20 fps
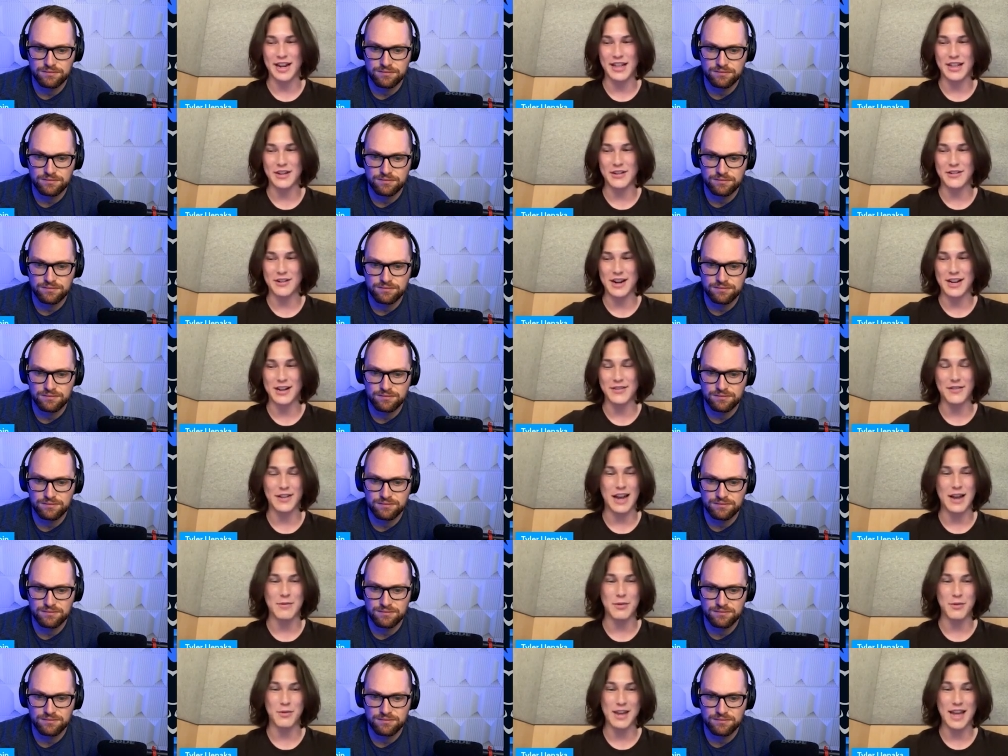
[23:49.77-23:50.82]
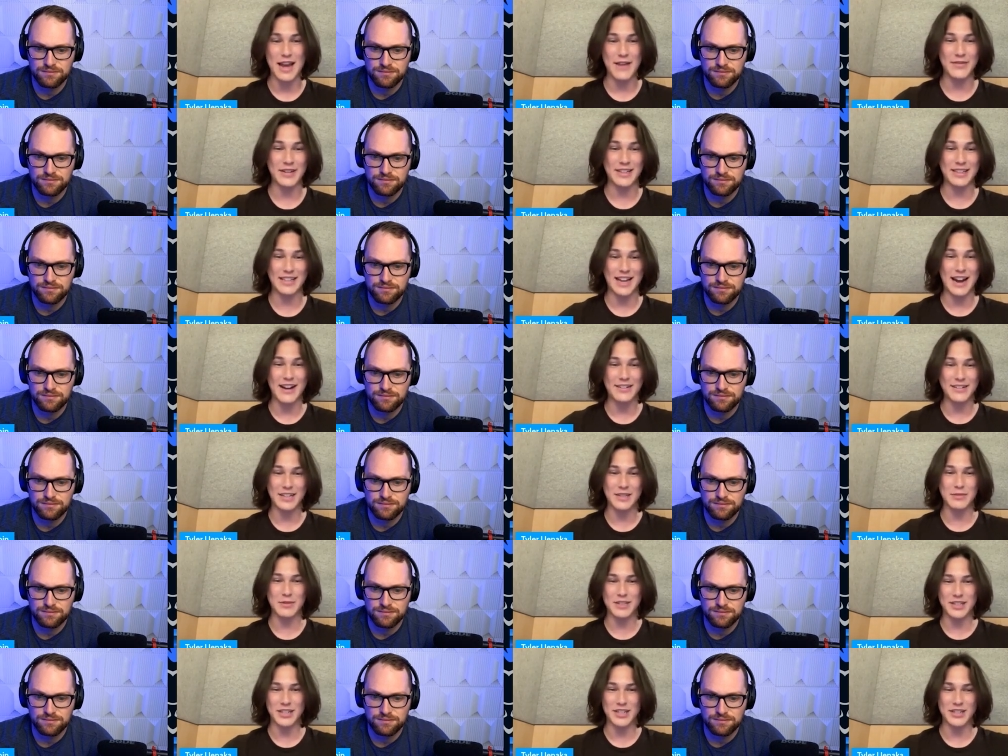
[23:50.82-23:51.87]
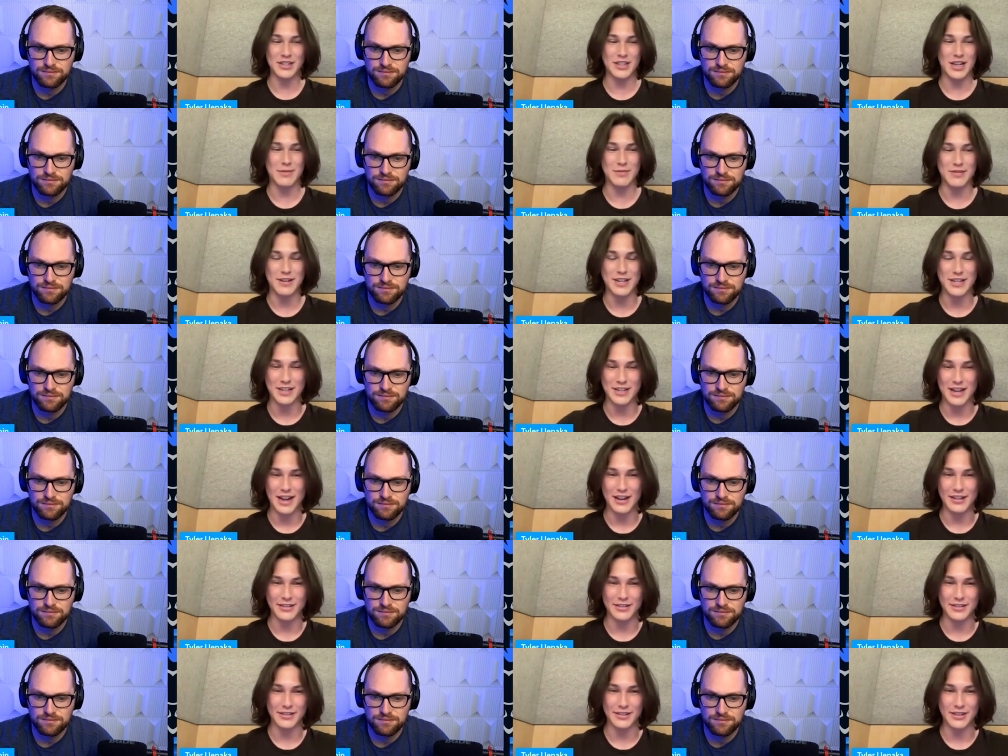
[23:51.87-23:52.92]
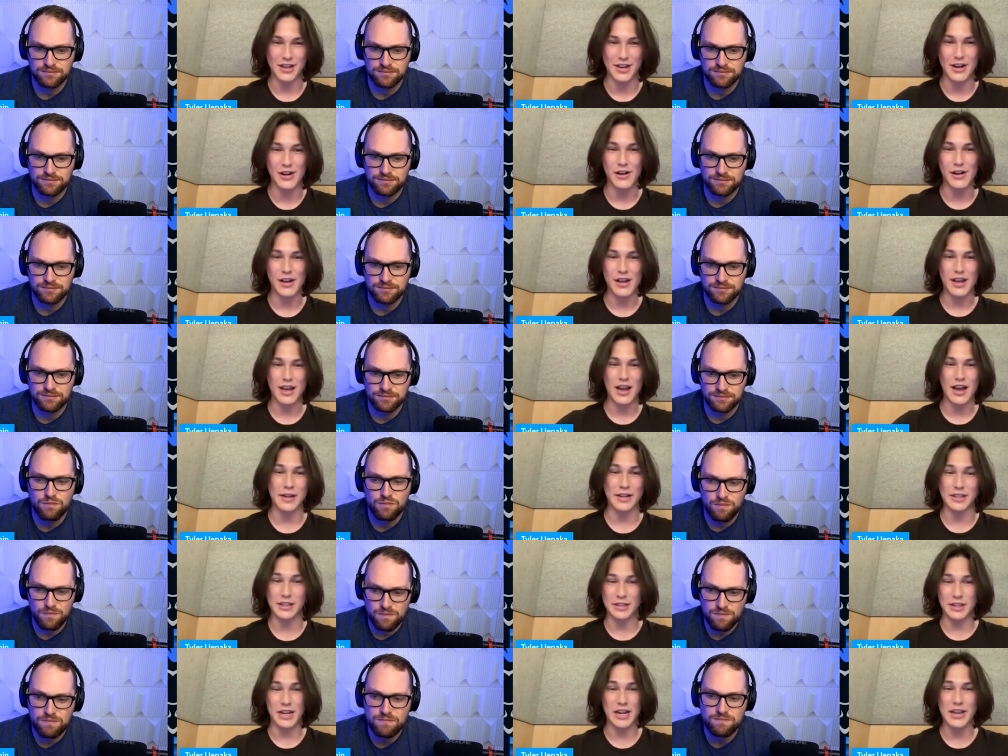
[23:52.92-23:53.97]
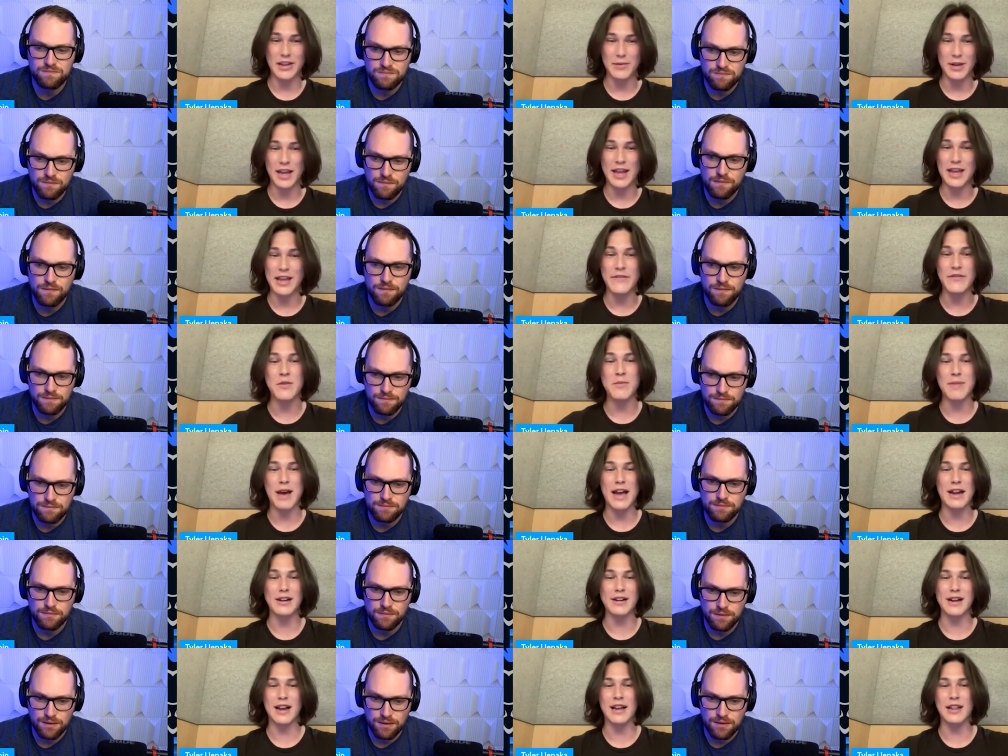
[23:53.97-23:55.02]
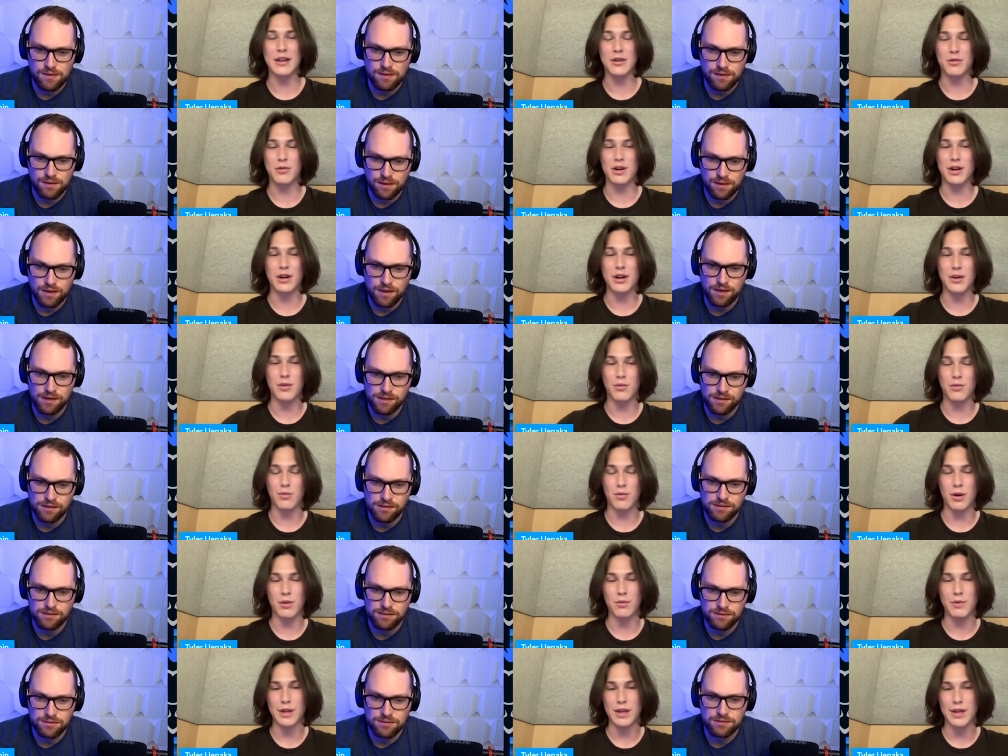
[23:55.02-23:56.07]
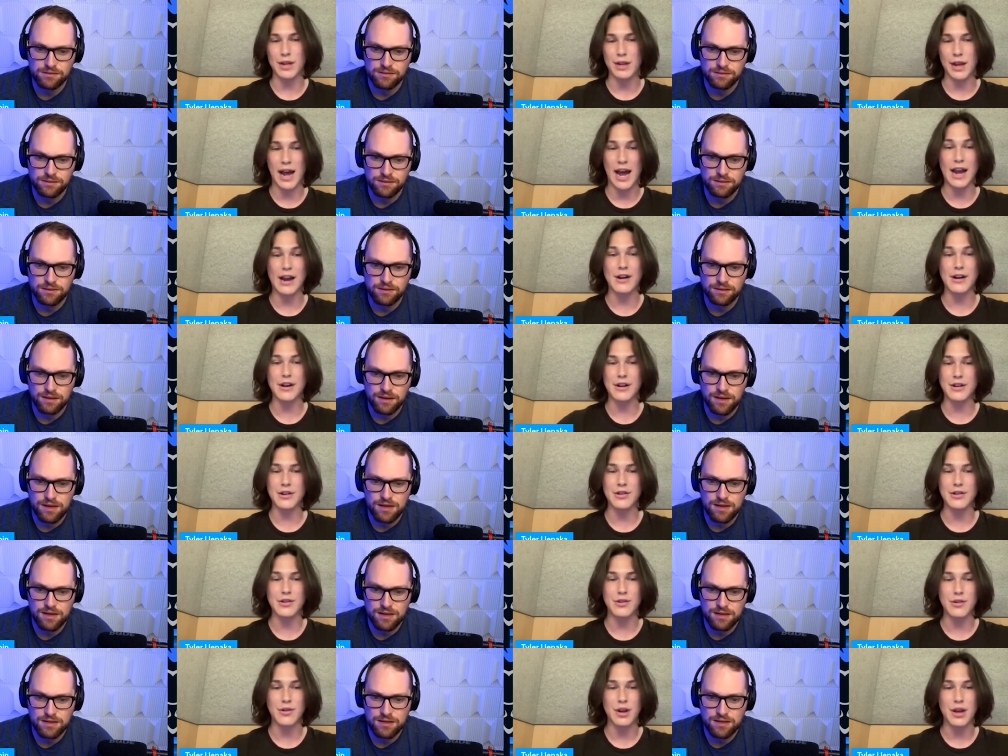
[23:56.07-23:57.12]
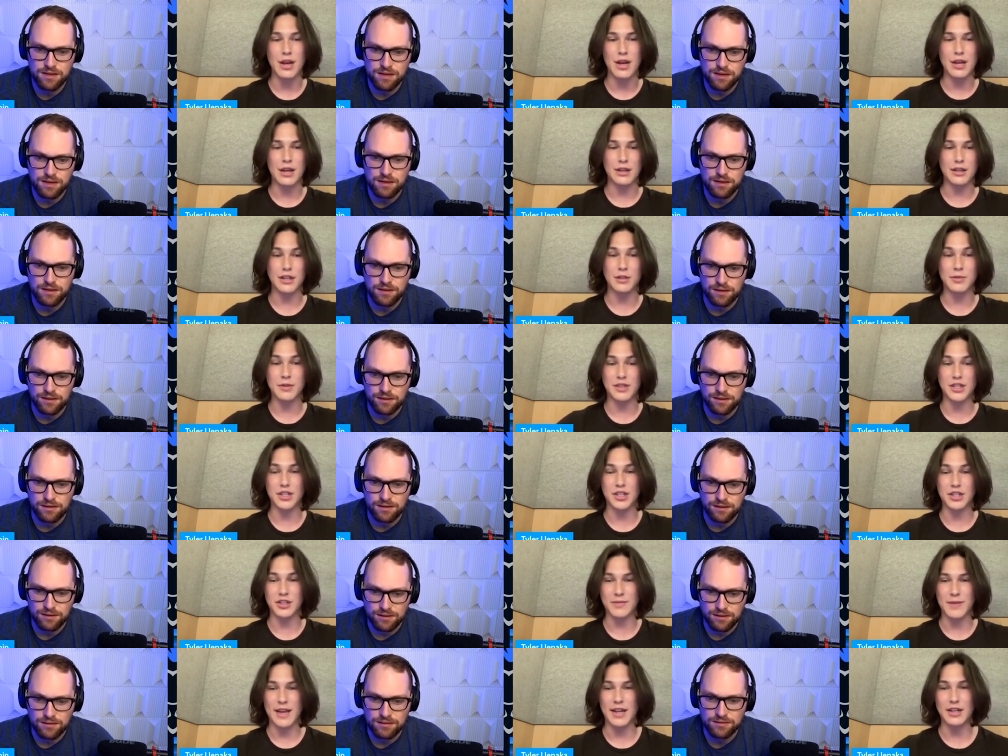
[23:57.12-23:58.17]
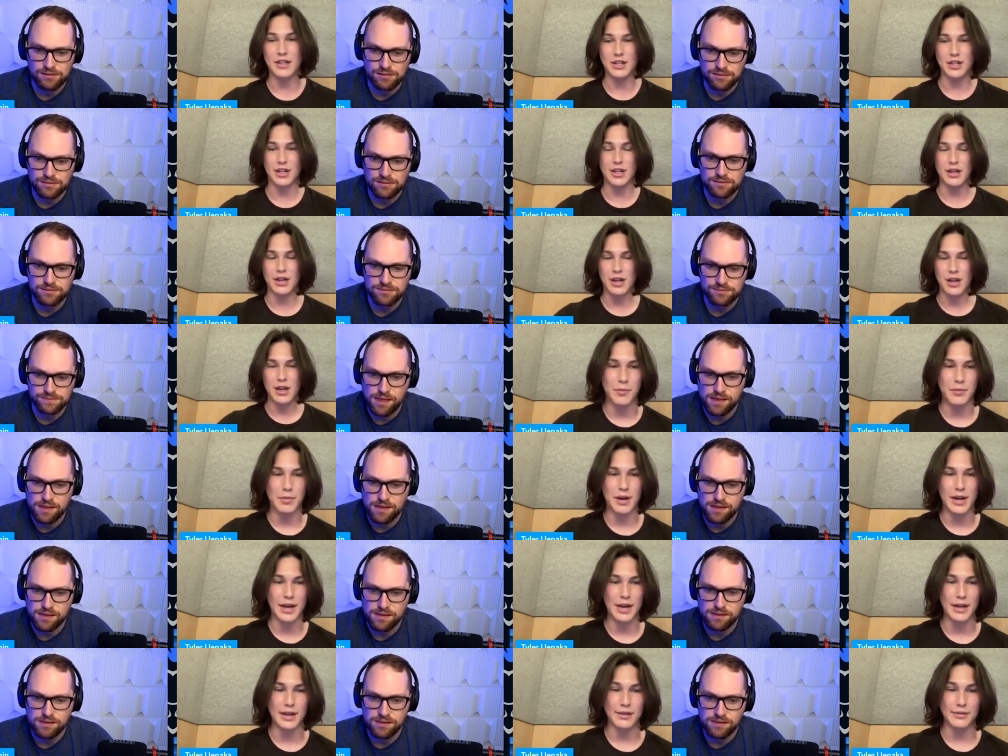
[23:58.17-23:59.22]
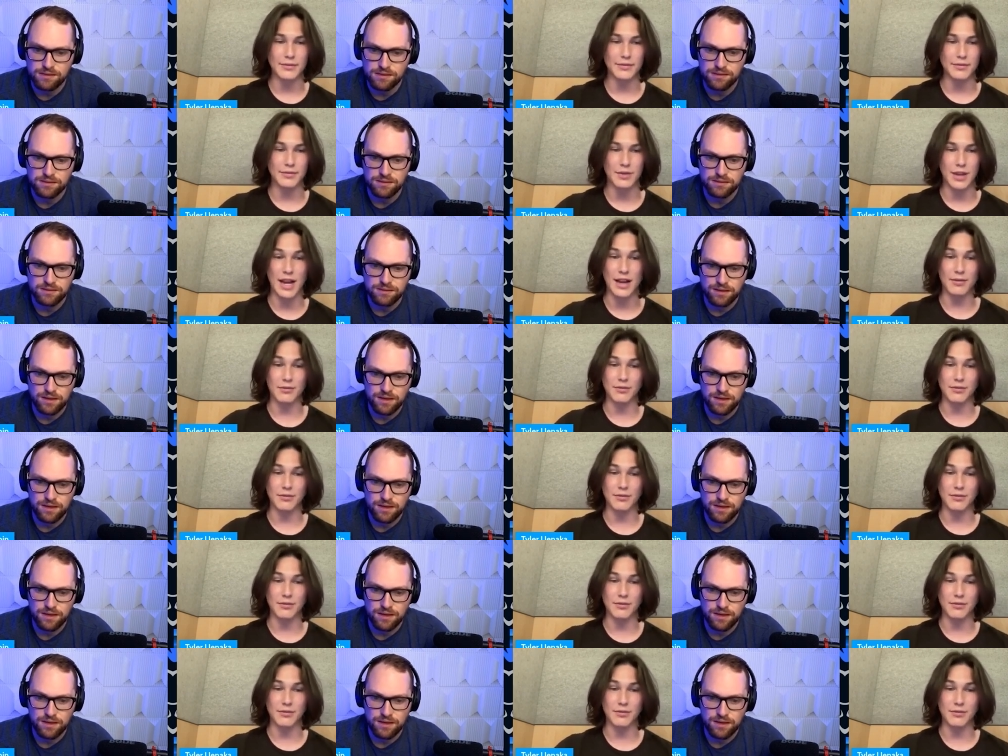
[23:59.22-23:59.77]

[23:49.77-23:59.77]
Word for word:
Speaker 1: guy, the creative guy, but we have an entire dispositions operation now. So and it's going to get even better now that we're when we hire a new dispositions manager. But yeah,